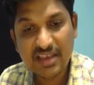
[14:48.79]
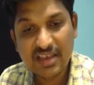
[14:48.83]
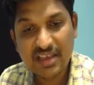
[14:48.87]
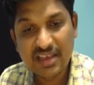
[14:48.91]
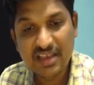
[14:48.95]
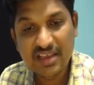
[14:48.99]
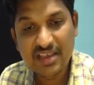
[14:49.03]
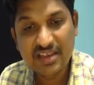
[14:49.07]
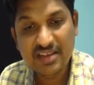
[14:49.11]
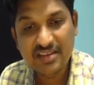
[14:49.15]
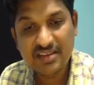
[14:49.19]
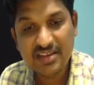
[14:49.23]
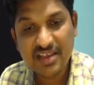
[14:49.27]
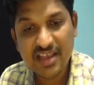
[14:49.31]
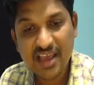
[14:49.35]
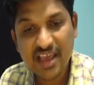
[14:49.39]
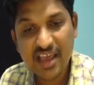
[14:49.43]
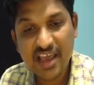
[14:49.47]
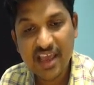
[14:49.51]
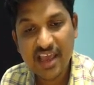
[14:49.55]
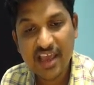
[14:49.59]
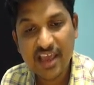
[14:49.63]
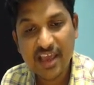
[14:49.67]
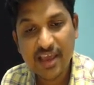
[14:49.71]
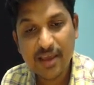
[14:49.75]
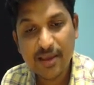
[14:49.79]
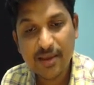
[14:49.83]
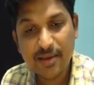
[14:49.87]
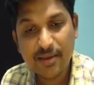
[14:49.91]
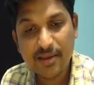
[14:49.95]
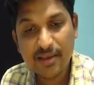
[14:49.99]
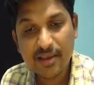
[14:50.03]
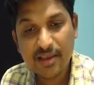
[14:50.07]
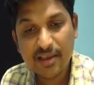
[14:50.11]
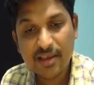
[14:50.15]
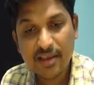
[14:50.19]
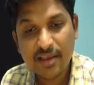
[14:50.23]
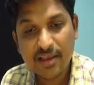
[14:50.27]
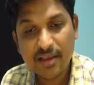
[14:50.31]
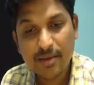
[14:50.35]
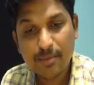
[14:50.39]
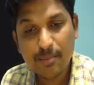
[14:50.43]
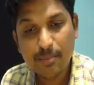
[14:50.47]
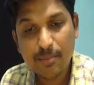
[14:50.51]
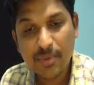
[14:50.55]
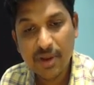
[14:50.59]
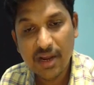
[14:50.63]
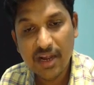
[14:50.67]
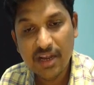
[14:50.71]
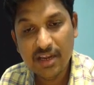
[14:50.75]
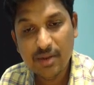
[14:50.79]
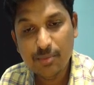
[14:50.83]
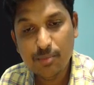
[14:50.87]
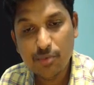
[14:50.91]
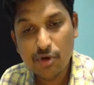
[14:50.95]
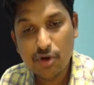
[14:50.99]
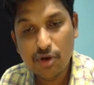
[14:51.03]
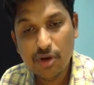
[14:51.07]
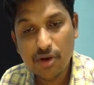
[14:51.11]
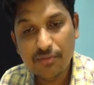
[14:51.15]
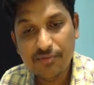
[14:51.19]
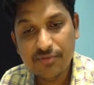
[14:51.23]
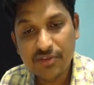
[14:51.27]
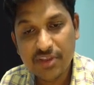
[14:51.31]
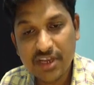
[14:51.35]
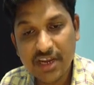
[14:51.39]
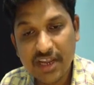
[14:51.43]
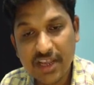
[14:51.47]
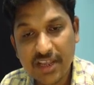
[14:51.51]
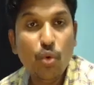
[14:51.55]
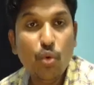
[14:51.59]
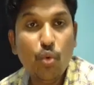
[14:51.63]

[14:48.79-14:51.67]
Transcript: is a multiple of 3.